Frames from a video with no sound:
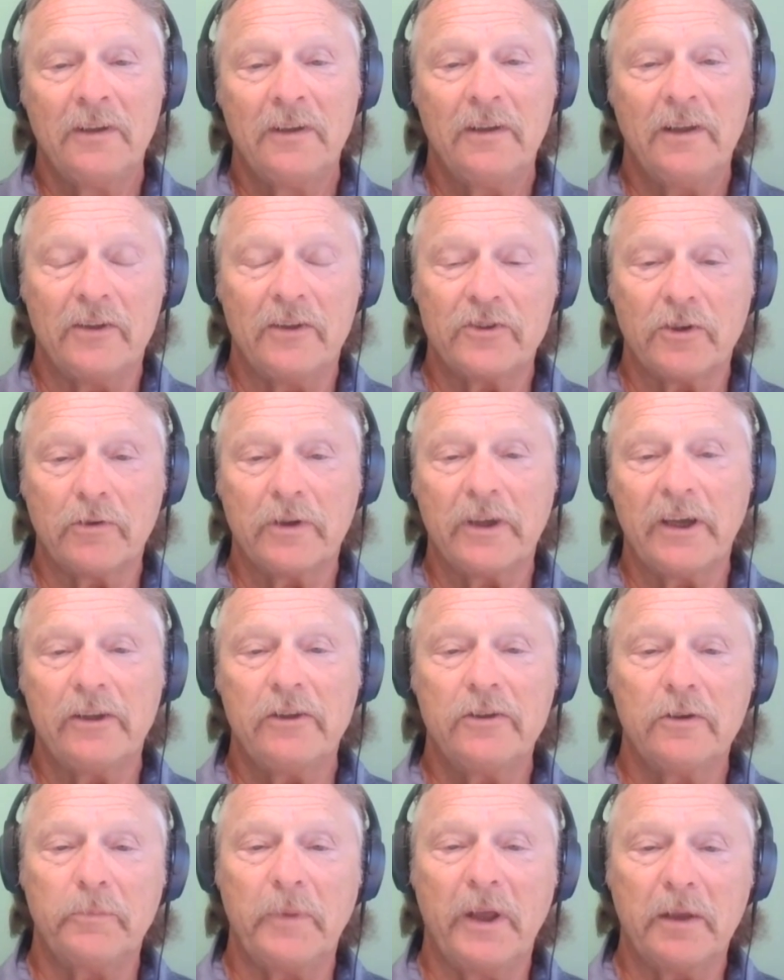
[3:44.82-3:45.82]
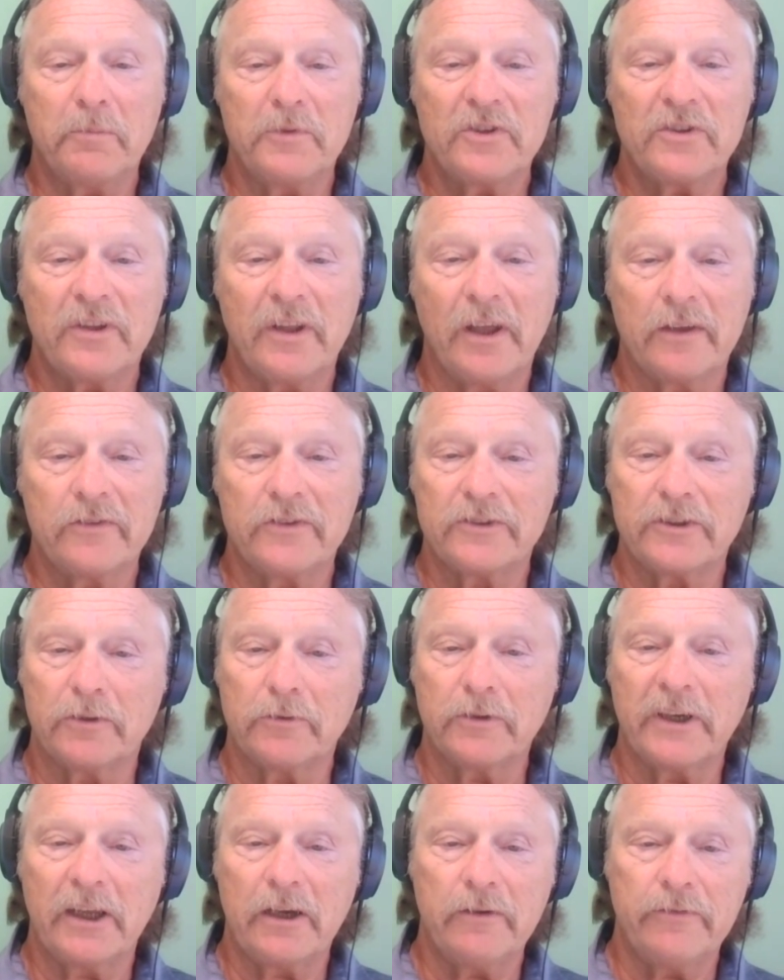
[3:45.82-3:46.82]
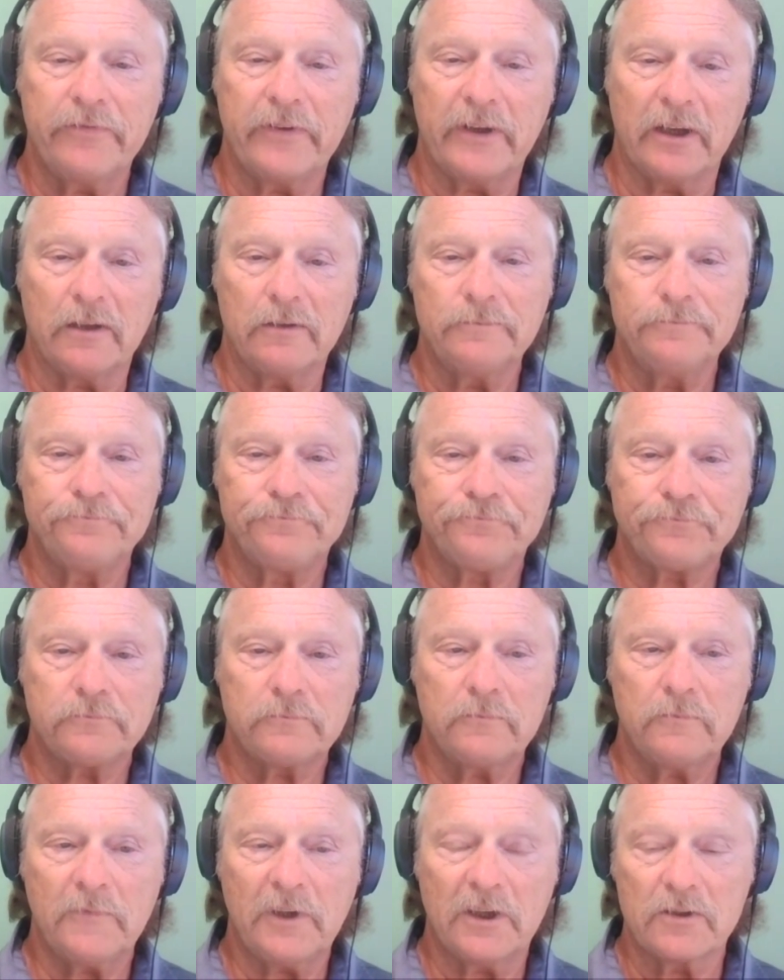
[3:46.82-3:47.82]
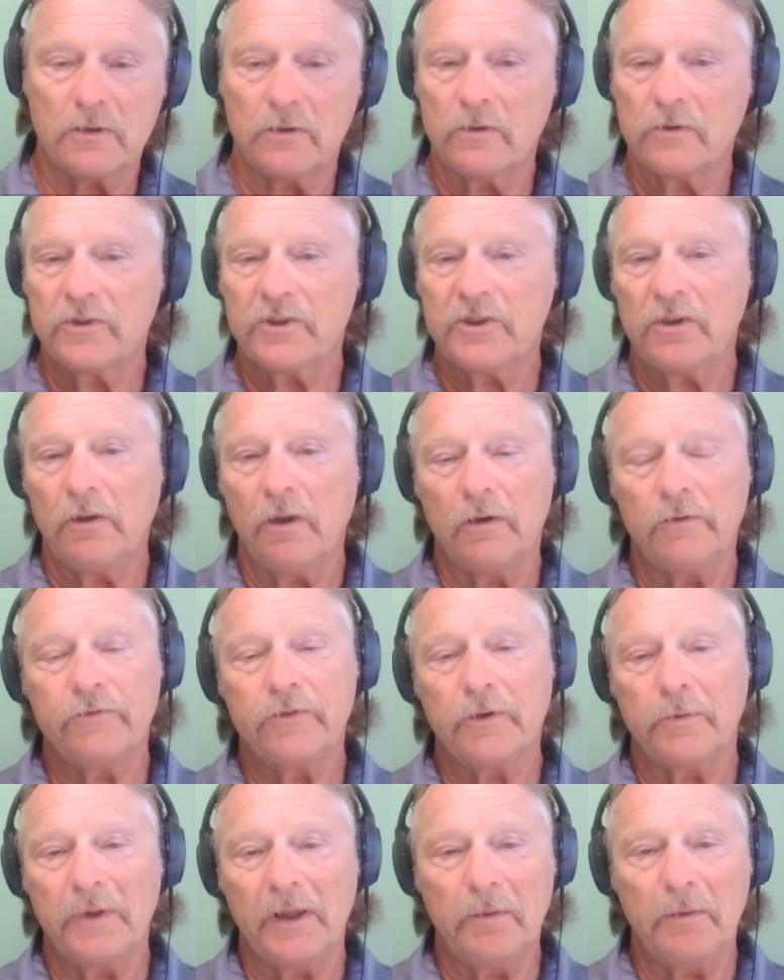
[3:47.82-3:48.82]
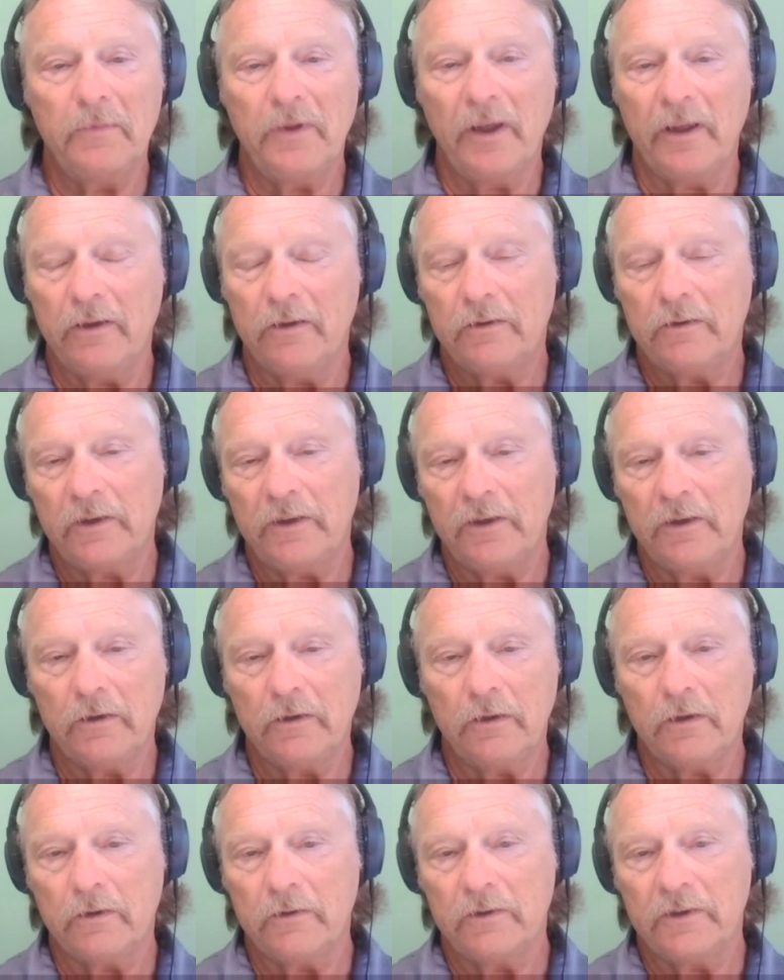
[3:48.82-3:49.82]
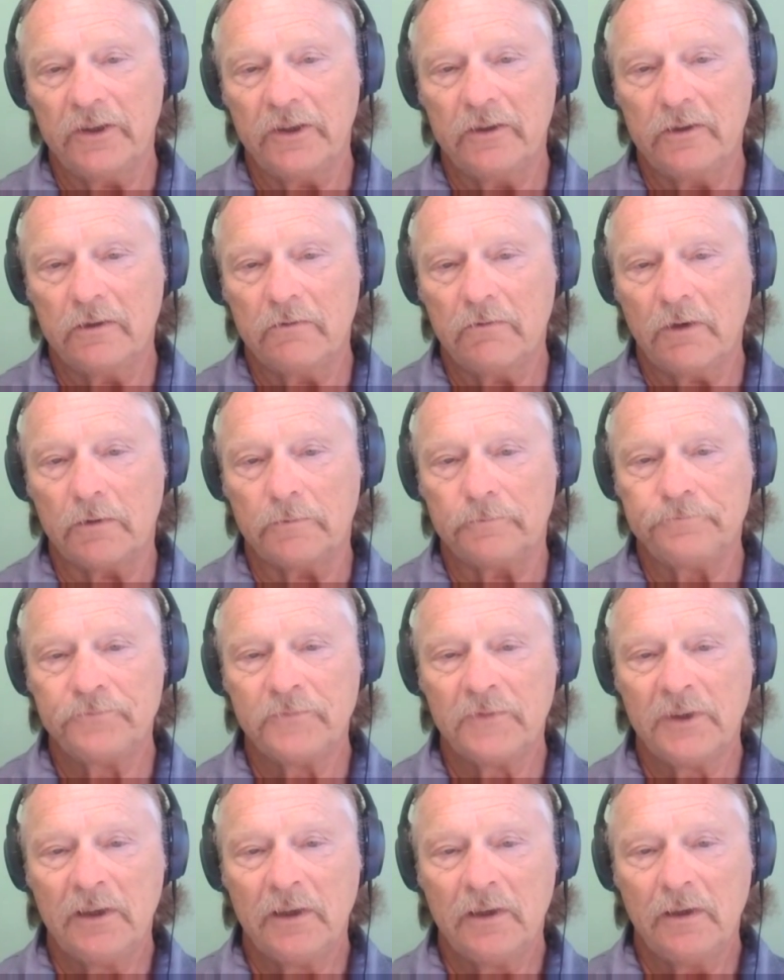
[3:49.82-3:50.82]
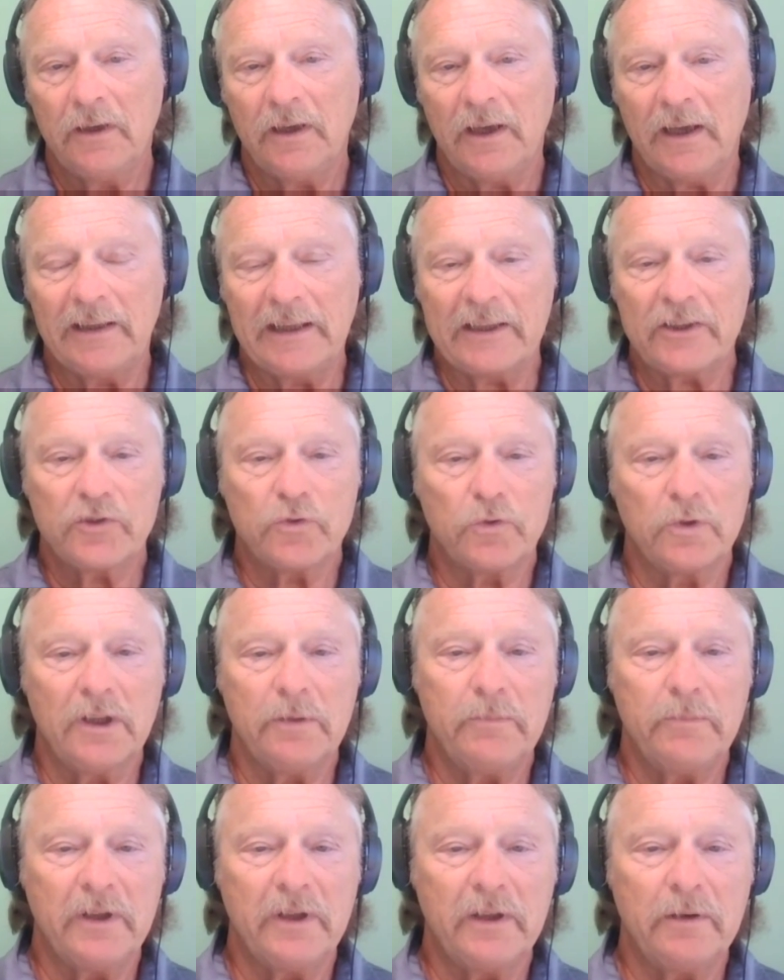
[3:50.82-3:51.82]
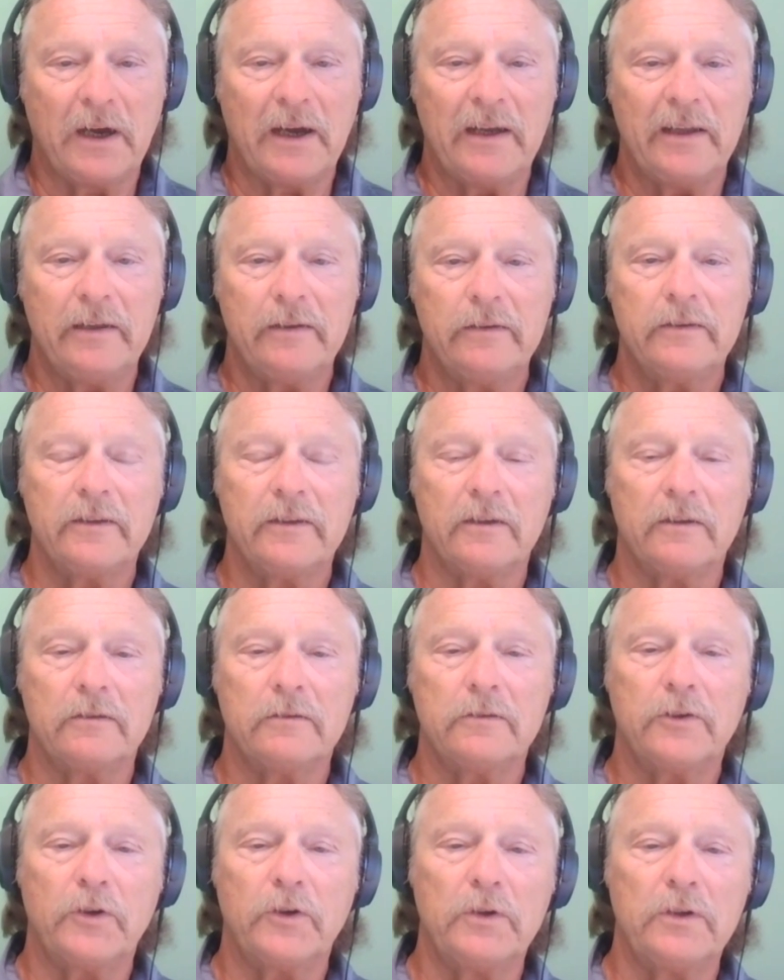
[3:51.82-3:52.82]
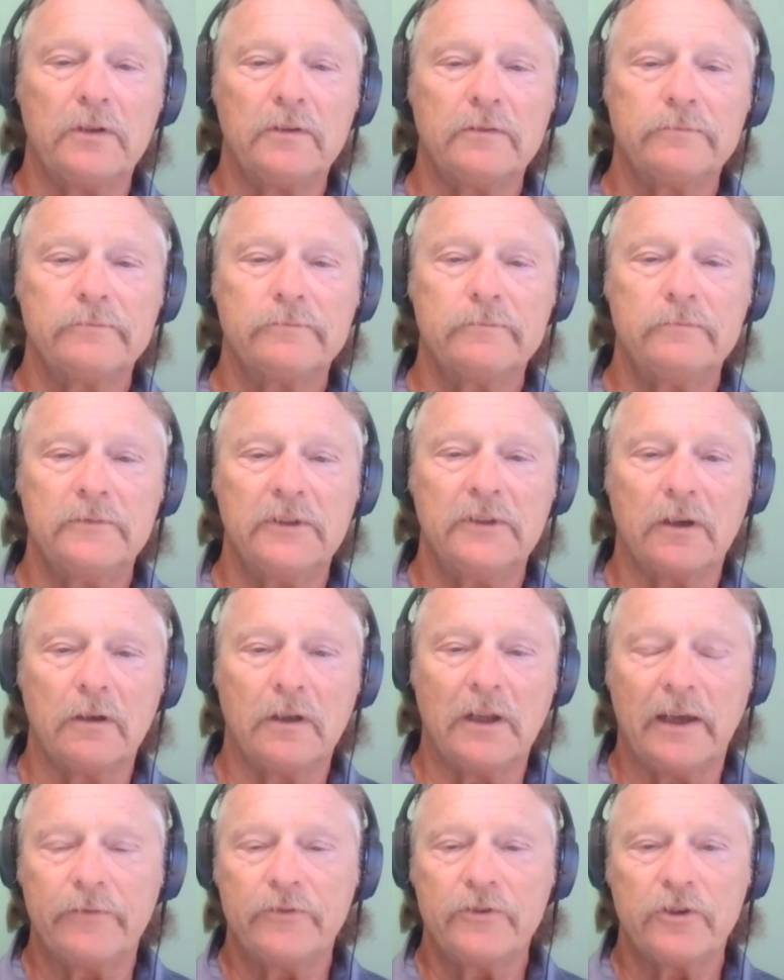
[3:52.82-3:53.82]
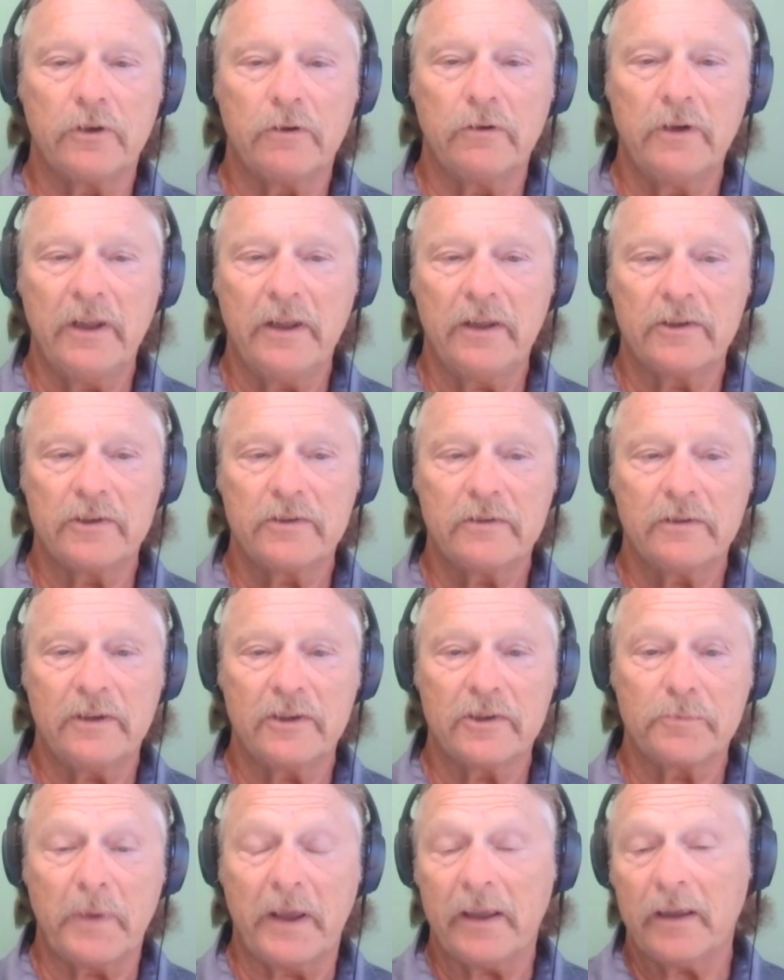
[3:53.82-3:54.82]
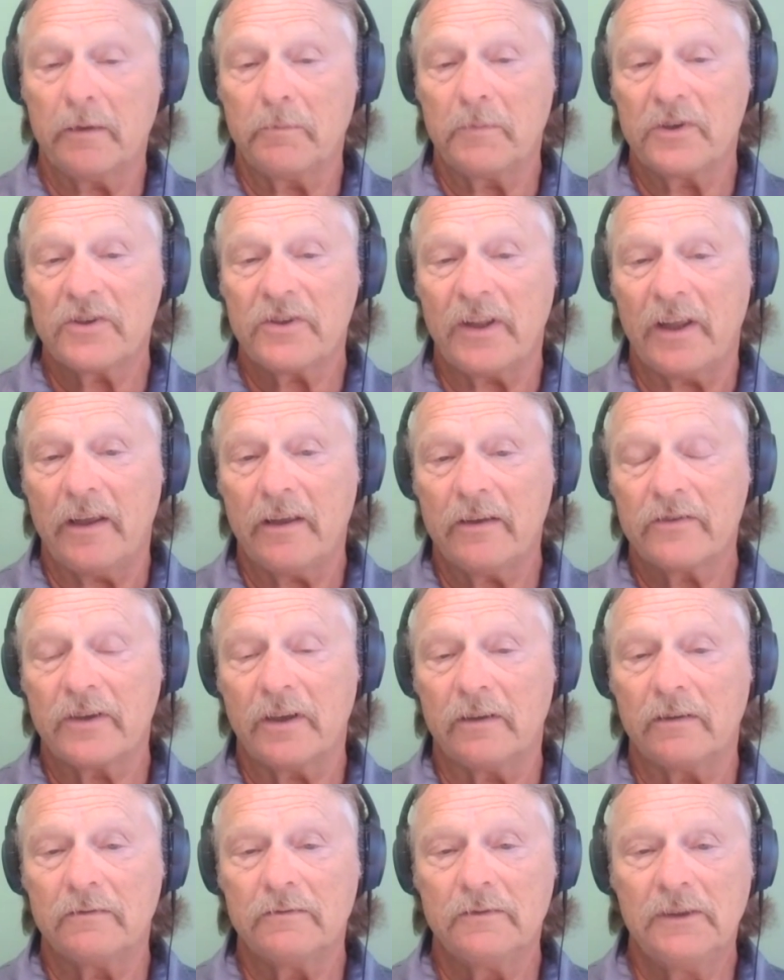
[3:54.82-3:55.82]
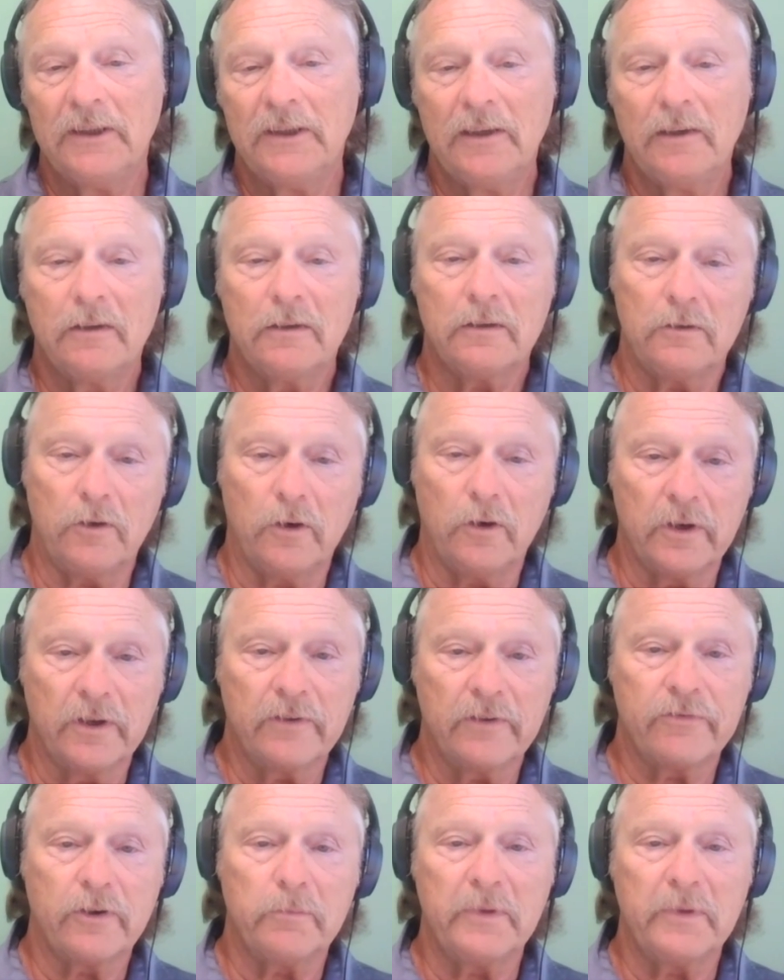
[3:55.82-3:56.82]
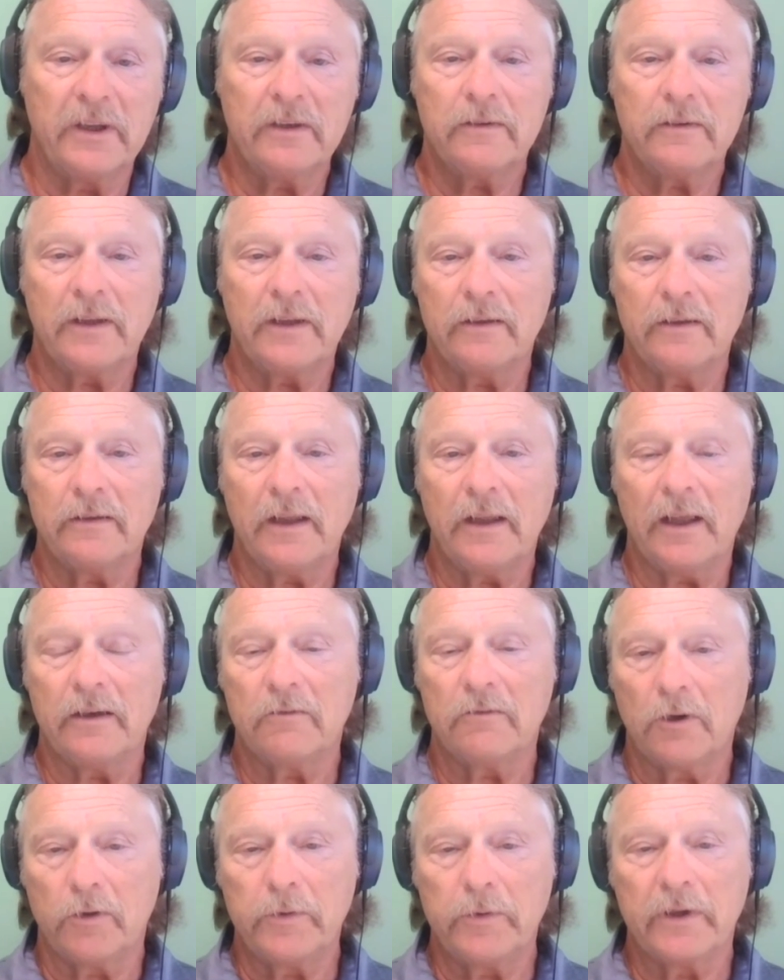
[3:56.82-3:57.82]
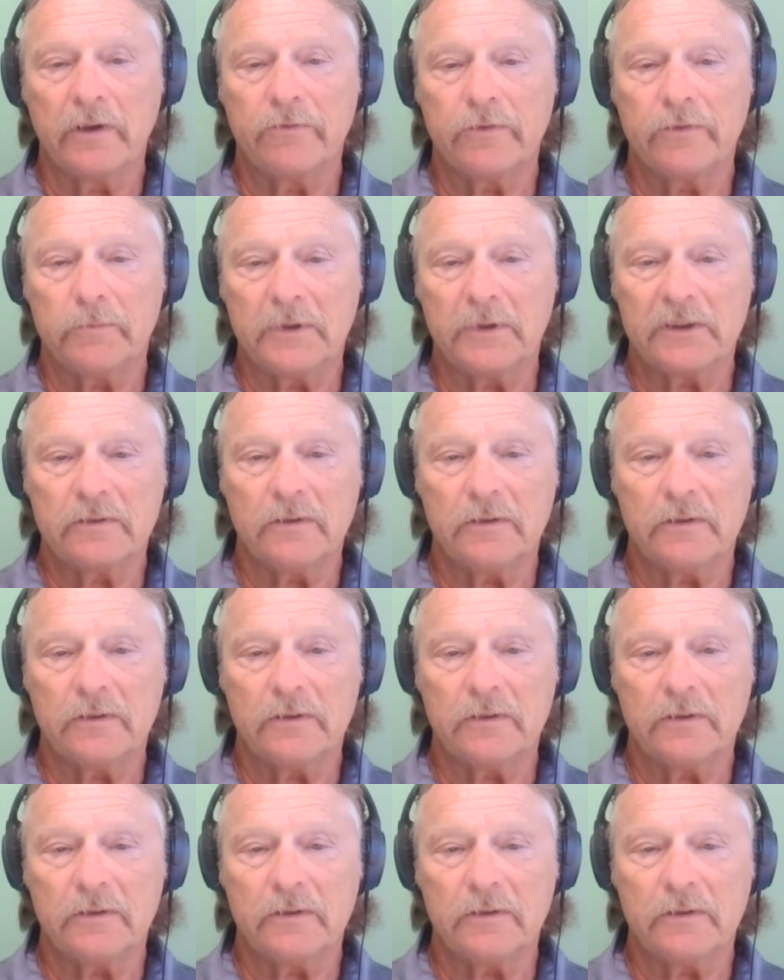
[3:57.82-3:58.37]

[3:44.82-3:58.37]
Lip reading: It's okay to make mistakes. It's okay to fail, as long as you learn from them and you continue to grow. And that's really been my, whole, life journey is making mistakes and learning from it and growing it from it.